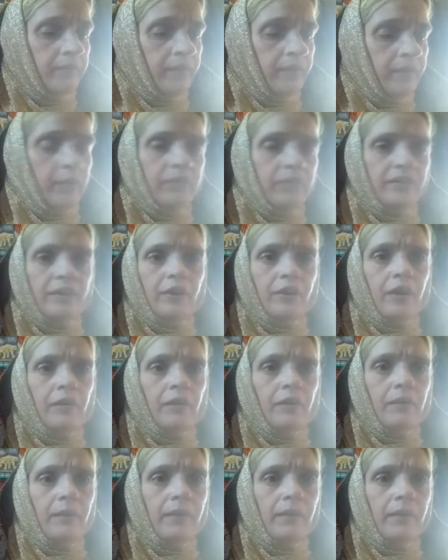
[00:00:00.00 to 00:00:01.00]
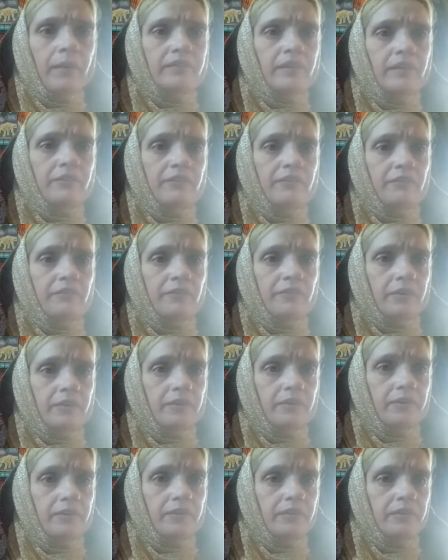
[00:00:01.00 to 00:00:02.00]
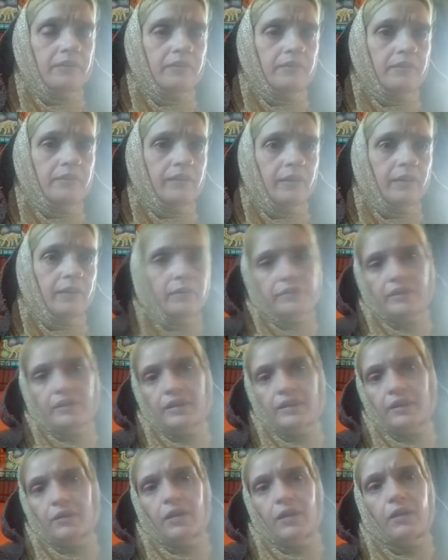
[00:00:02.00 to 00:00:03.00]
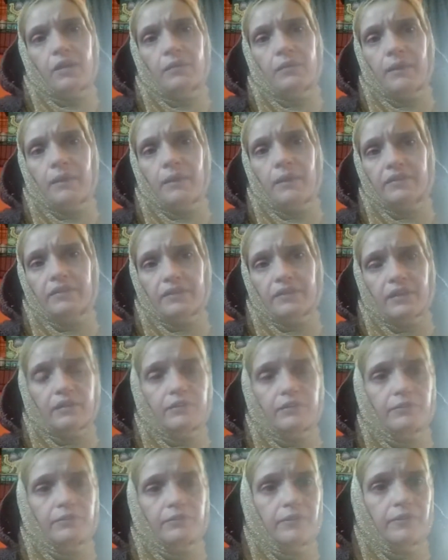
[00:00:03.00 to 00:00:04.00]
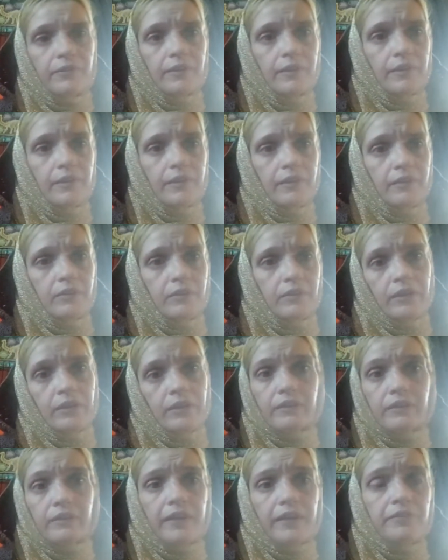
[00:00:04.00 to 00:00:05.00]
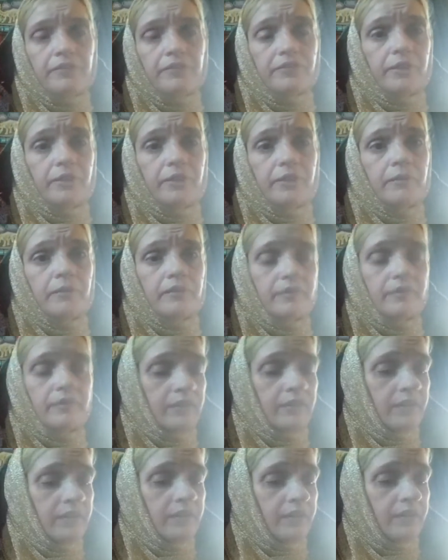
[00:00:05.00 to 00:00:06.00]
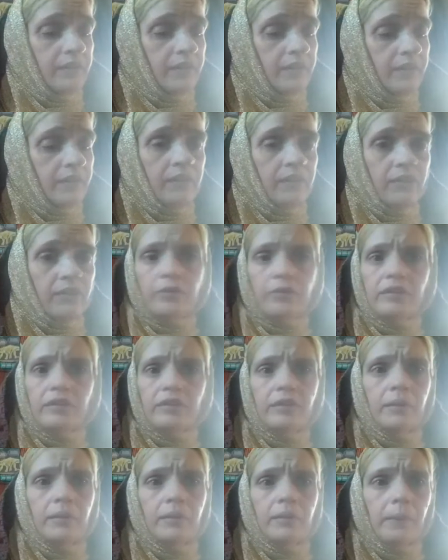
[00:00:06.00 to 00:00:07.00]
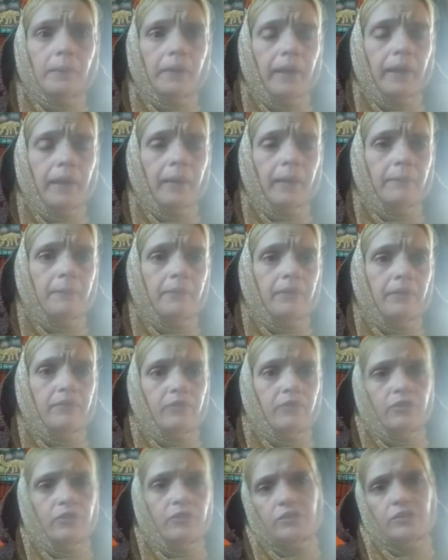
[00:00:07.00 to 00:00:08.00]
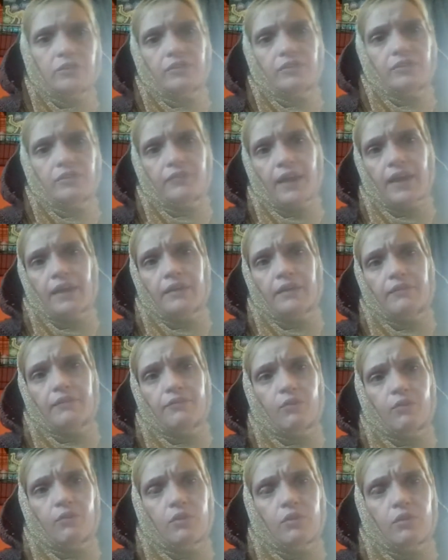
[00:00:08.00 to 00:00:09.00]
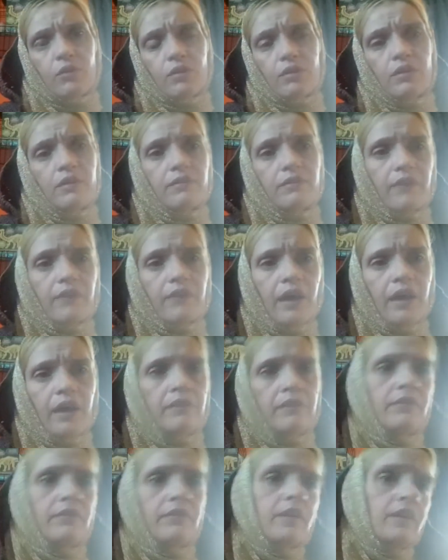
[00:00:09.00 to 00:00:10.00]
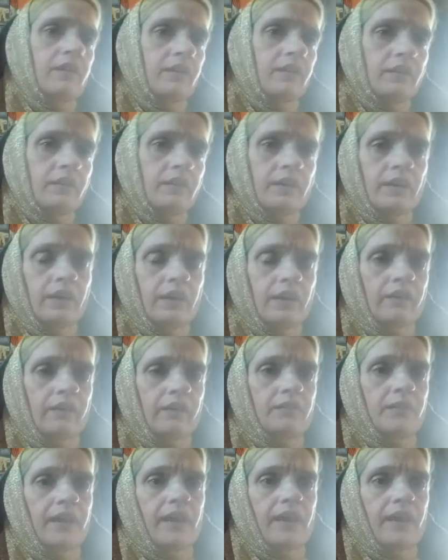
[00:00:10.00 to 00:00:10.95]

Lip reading: I was in it all by myself at first. I was in here all by myself doing these live streams, and 13 people came. First it was 5, 4, 5, then it got to be